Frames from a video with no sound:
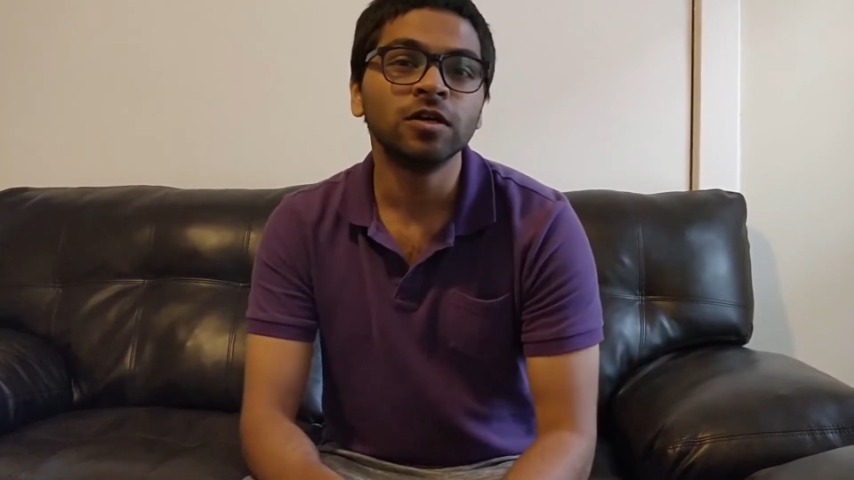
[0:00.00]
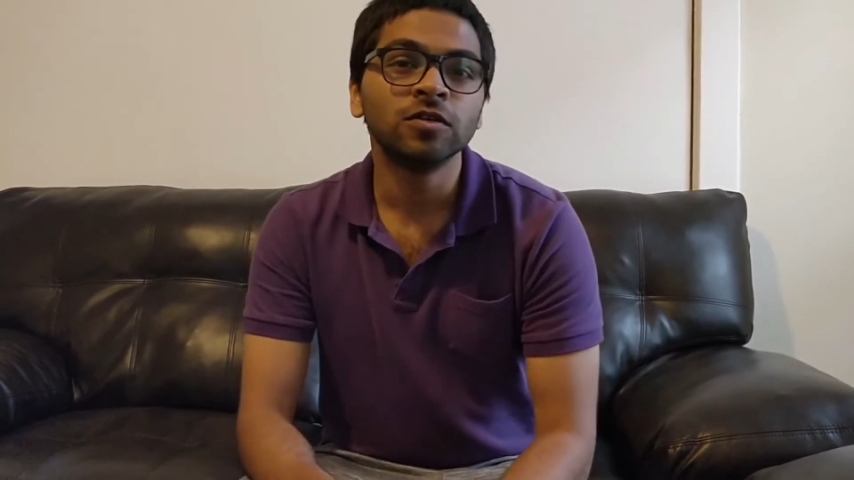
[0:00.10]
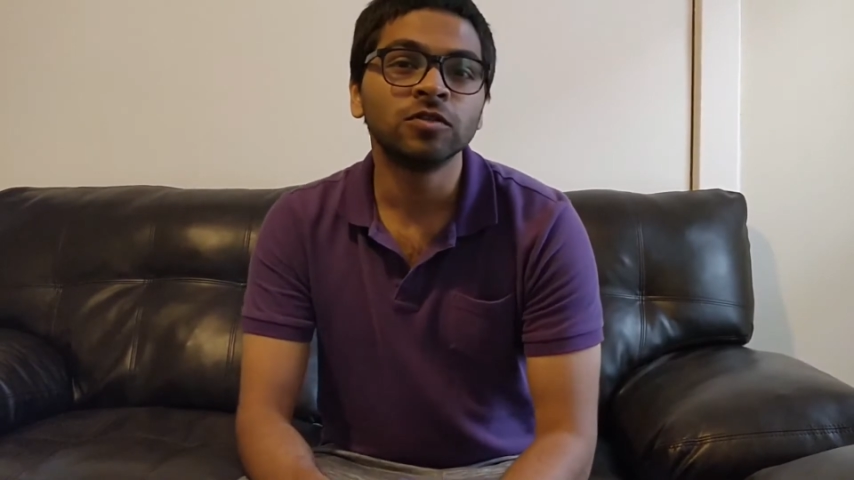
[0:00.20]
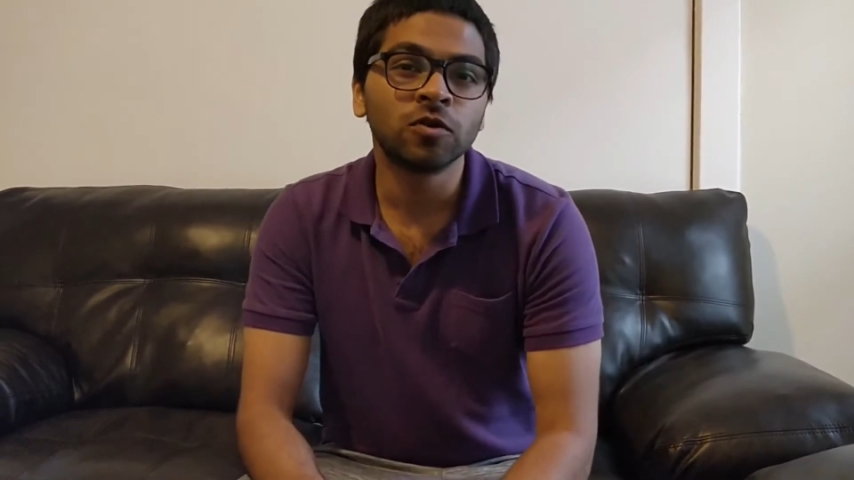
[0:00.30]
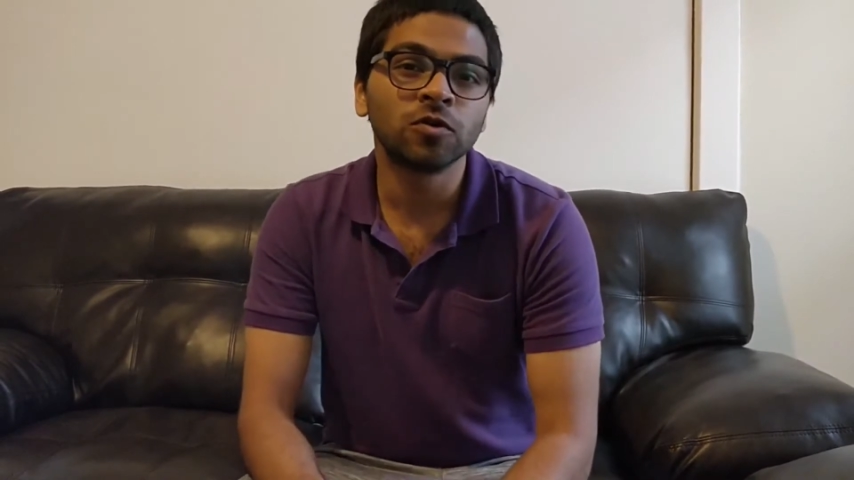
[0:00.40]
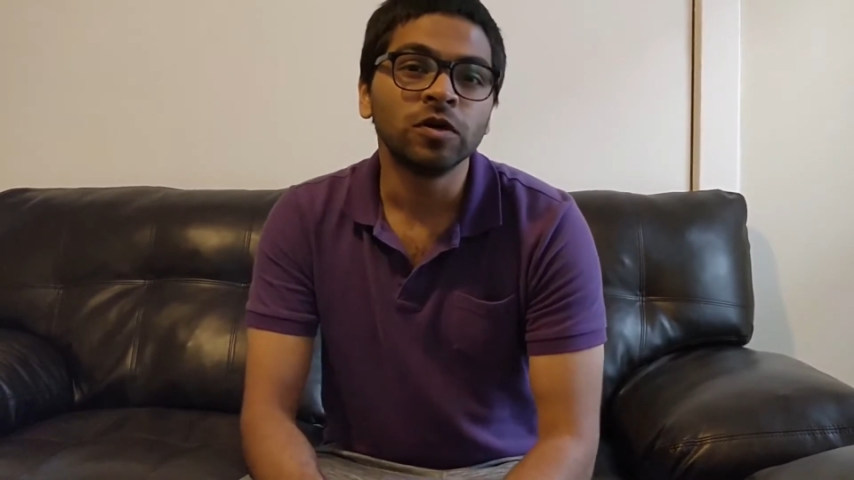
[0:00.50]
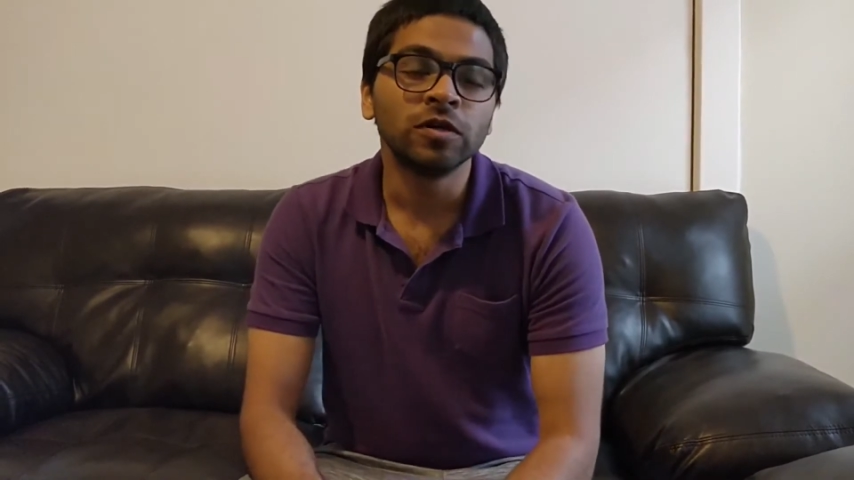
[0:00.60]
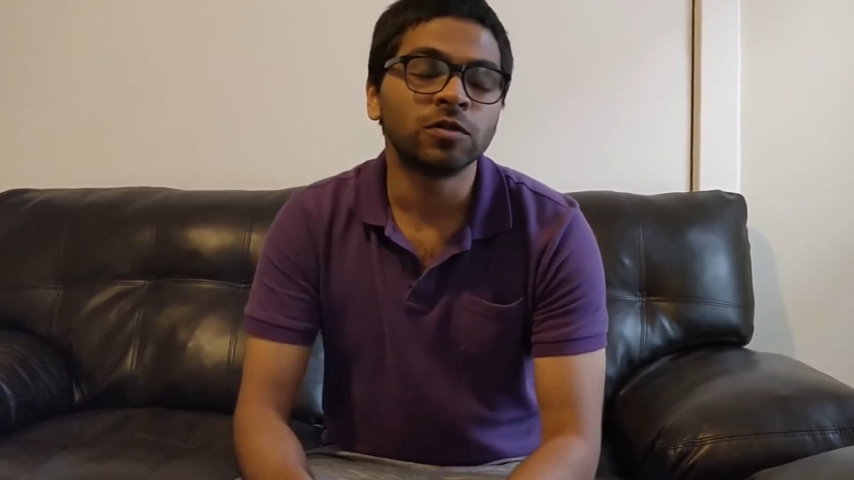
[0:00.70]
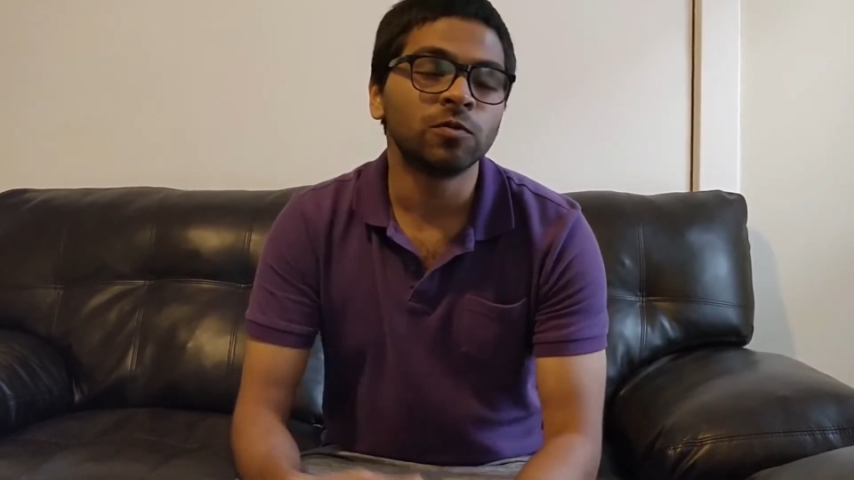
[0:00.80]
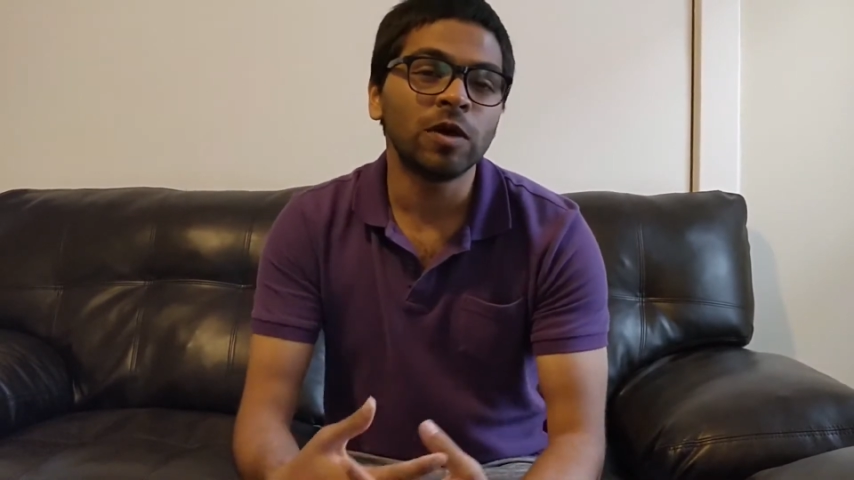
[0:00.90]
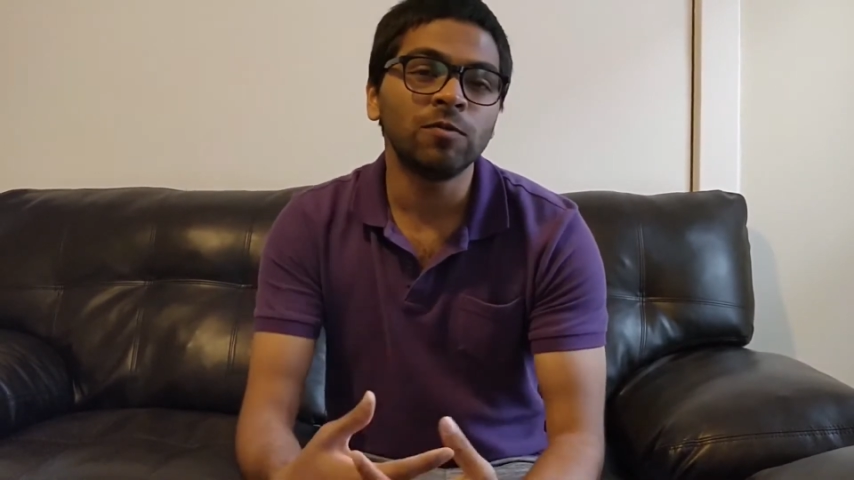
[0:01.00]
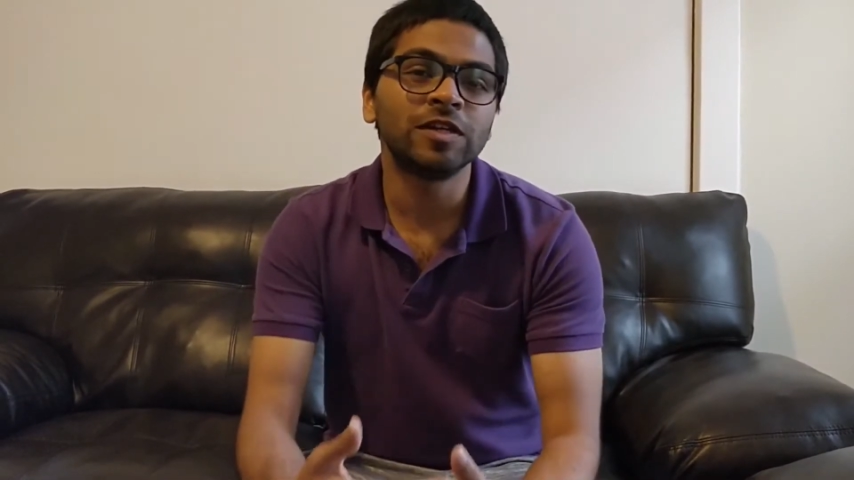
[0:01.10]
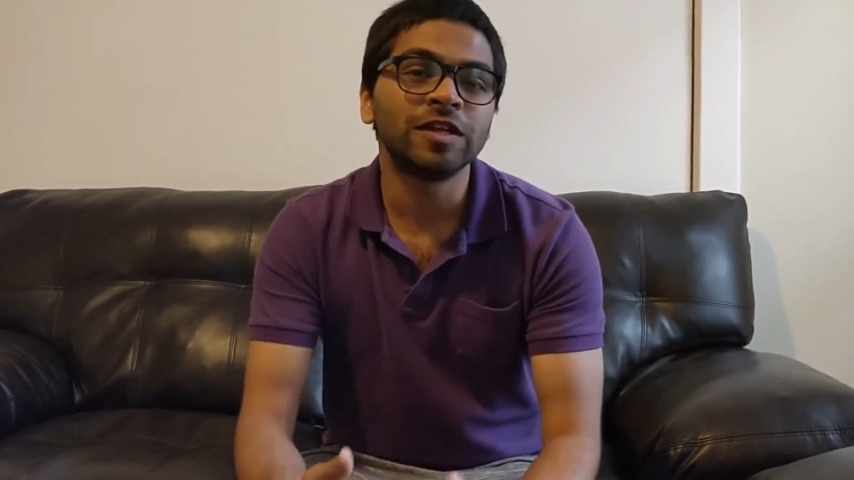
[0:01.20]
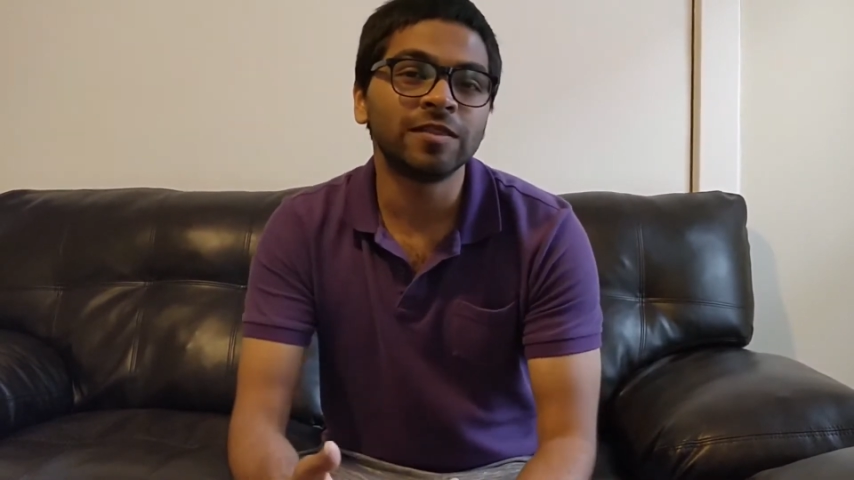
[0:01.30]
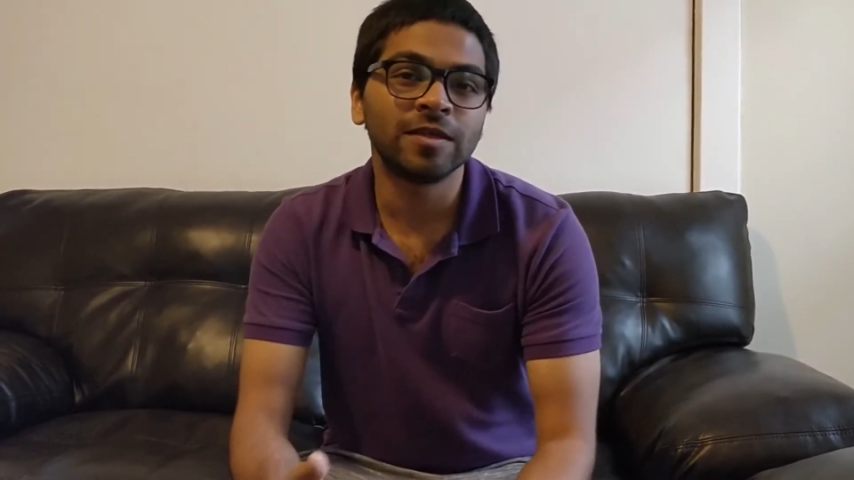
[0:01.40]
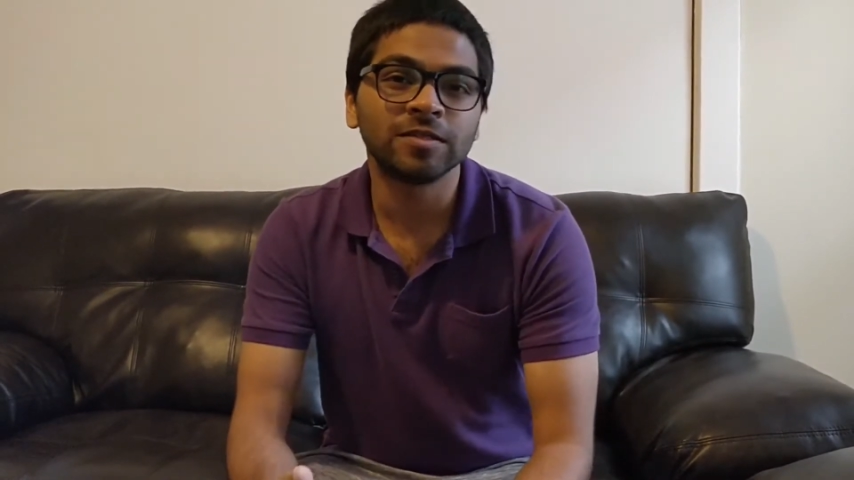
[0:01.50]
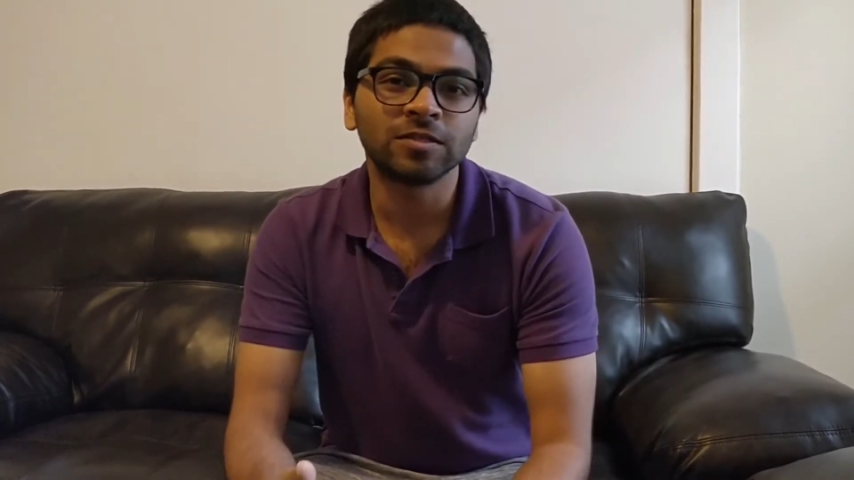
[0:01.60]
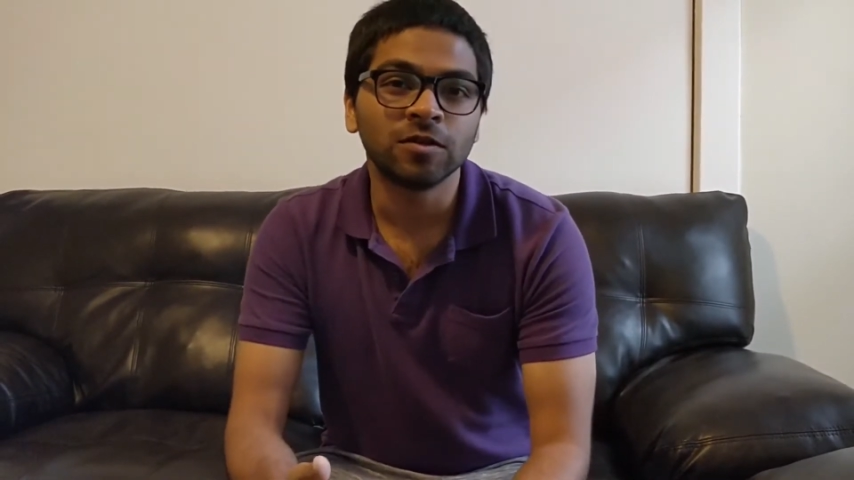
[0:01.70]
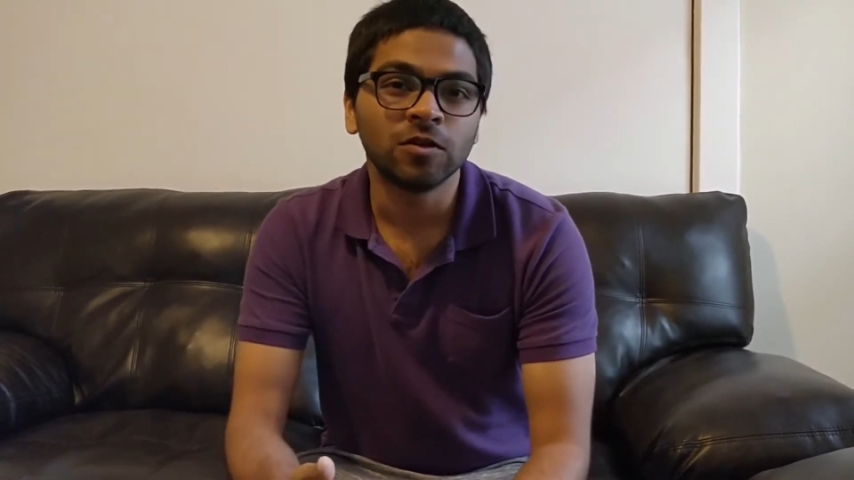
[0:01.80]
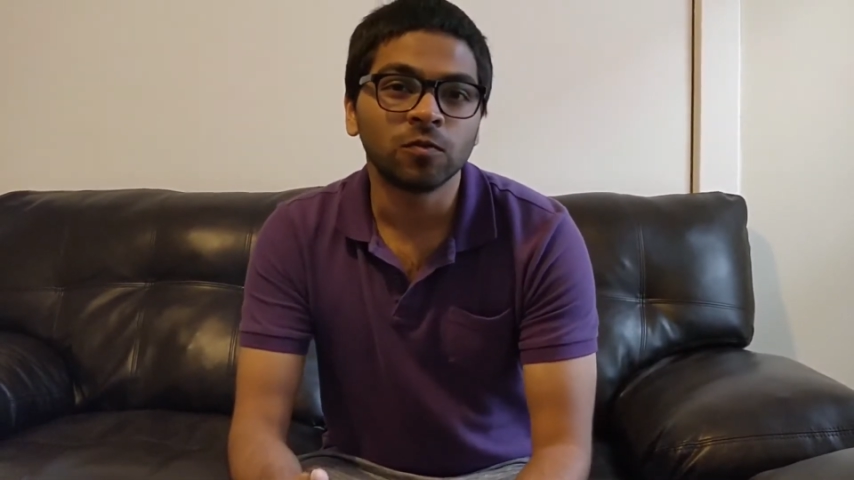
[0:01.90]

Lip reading: So the way we did this